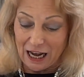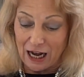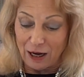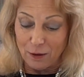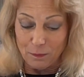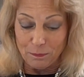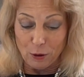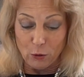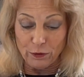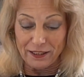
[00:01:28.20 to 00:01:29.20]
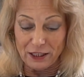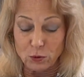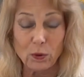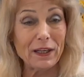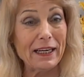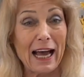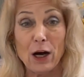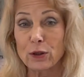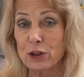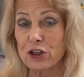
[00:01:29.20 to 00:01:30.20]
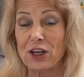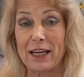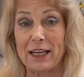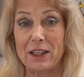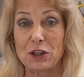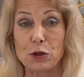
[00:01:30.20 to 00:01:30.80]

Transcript: uh, both inward and outer change.